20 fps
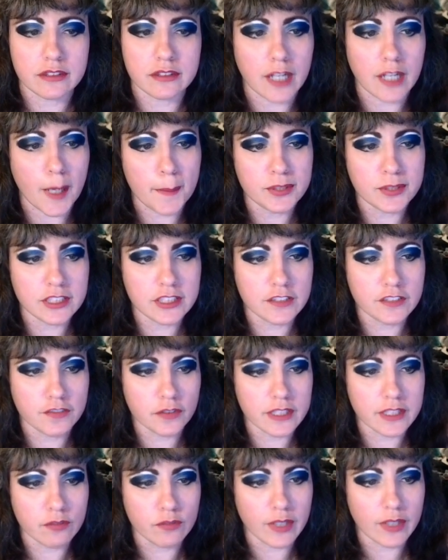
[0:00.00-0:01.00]
options for
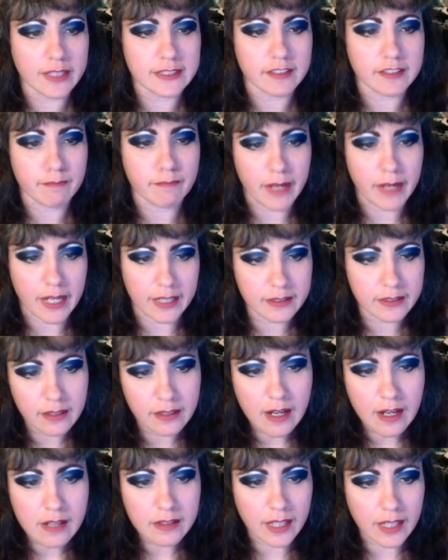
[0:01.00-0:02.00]
the race of men
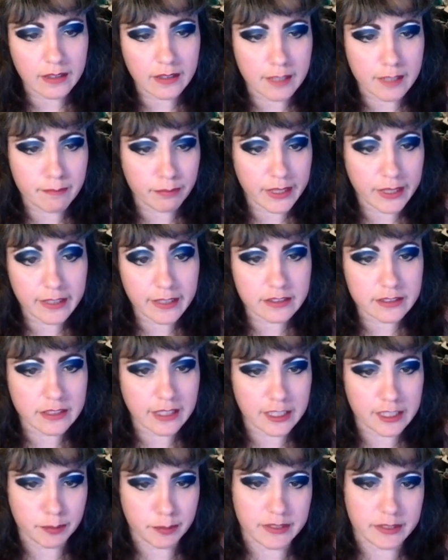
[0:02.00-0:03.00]
that let players
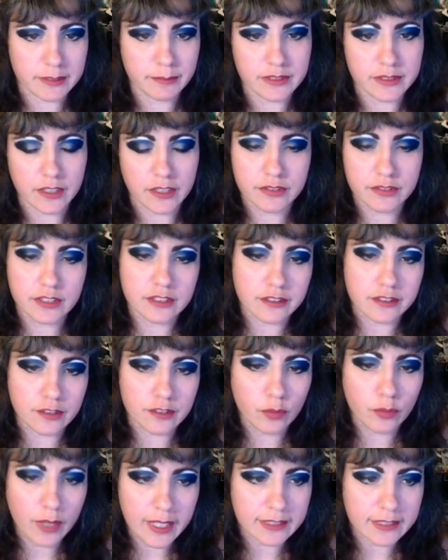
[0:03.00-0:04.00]
express themselves in new
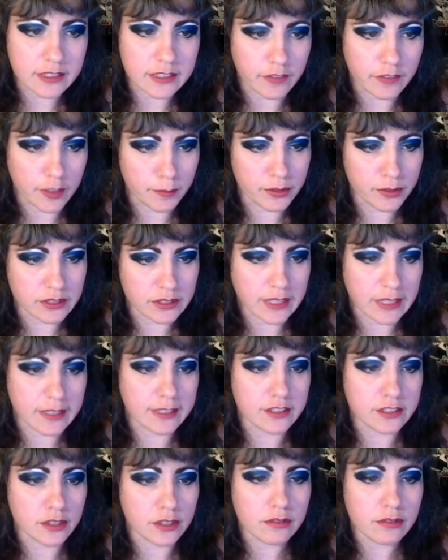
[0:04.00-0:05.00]
ways, developer Standing
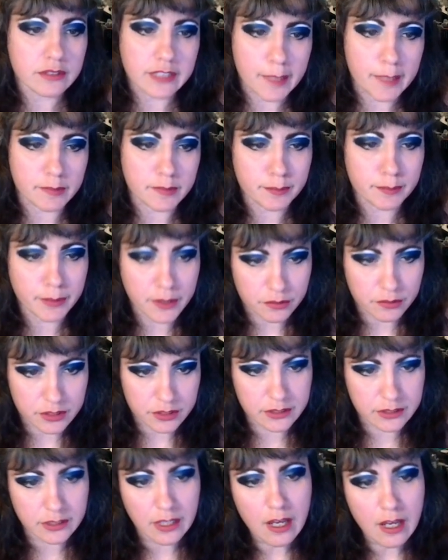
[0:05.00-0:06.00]
Stone Games
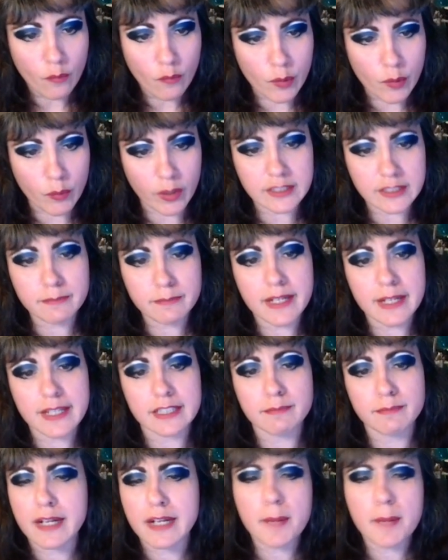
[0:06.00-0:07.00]
boasts. We want to make
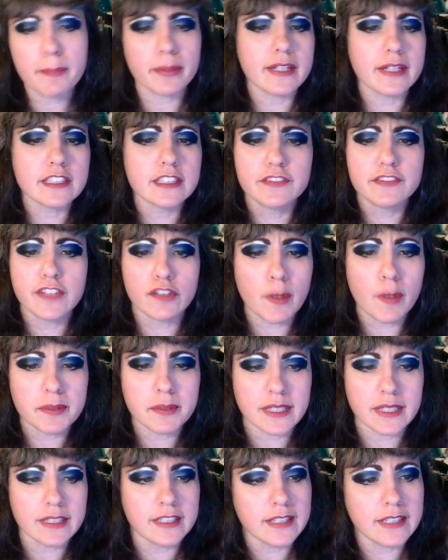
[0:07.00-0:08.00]
as many players feel
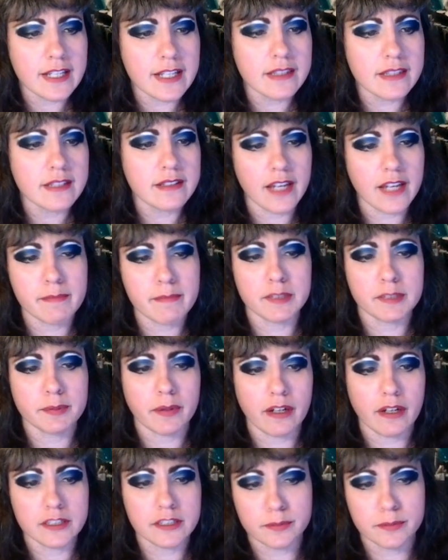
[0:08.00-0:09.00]
represented in the game as
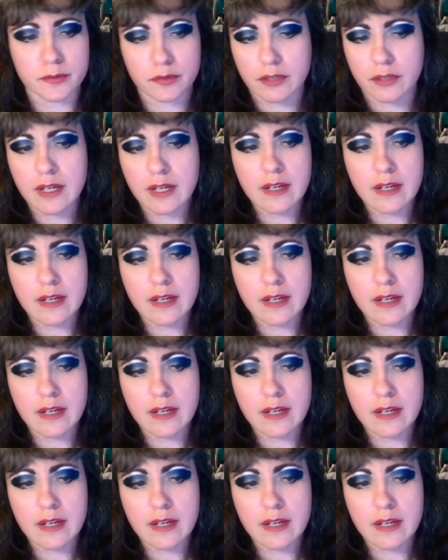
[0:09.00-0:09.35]
possible.